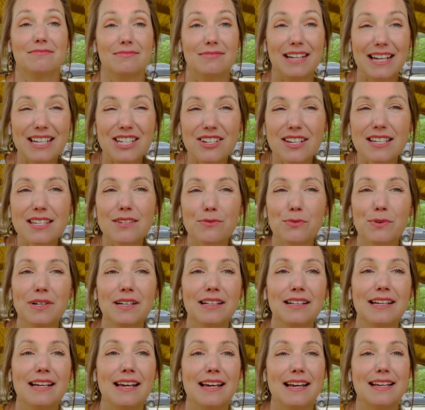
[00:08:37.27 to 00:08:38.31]
it just
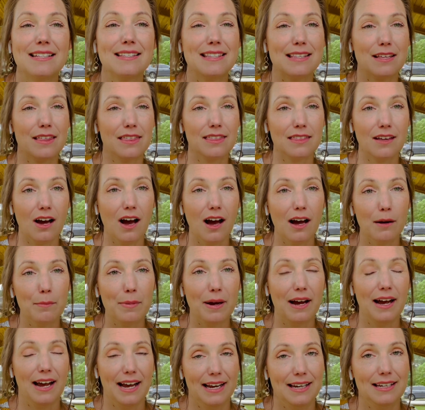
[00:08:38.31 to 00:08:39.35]
really is the thought
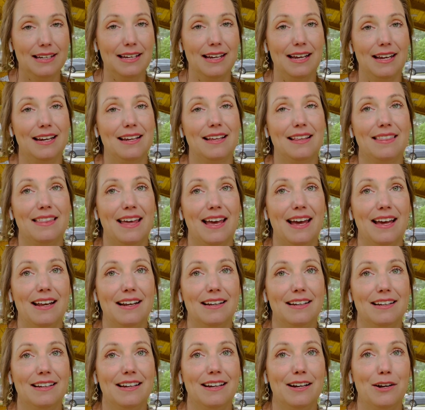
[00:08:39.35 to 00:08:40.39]
behind it that,
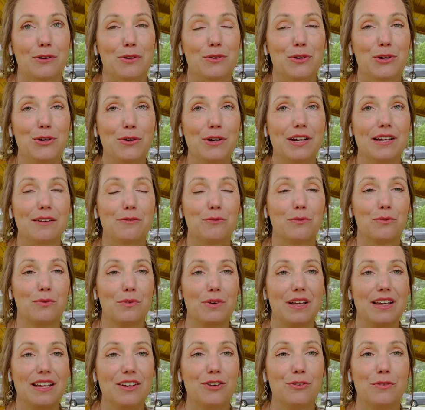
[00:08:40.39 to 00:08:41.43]
you're
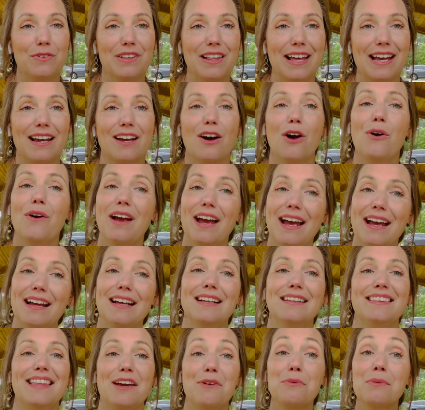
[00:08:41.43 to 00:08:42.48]
like, okay,
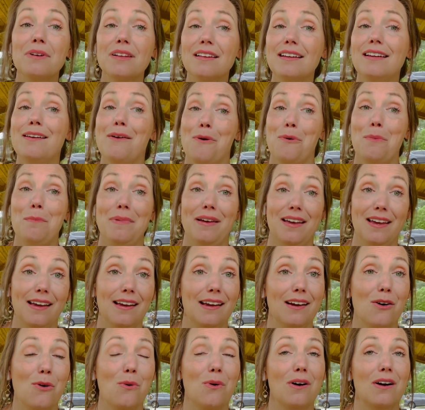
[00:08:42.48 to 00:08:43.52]
they really know me,
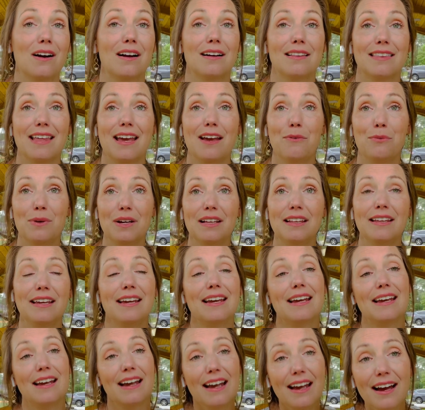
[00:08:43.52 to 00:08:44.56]
or they
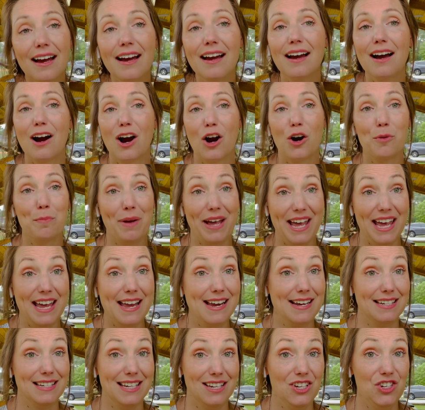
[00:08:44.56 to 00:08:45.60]
really are paying
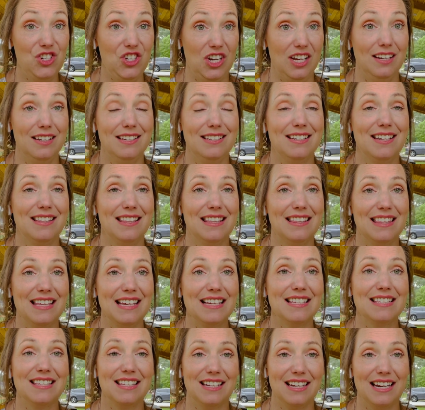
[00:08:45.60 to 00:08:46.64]
attention to the
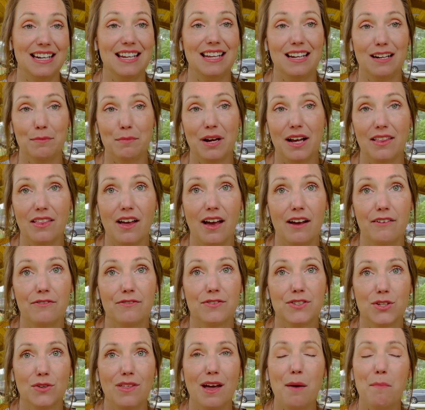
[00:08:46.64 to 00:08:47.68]
things that I need in my life.
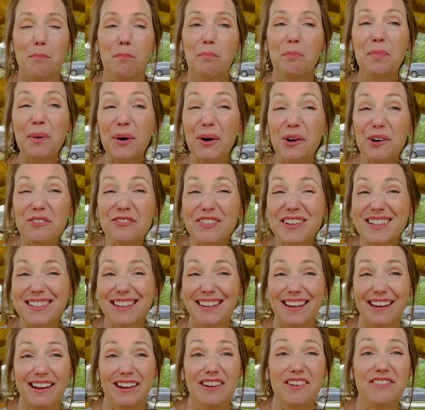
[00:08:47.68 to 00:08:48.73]
So that perfect
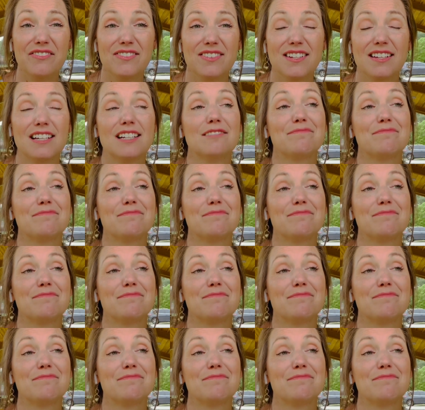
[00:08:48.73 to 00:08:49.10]
gift,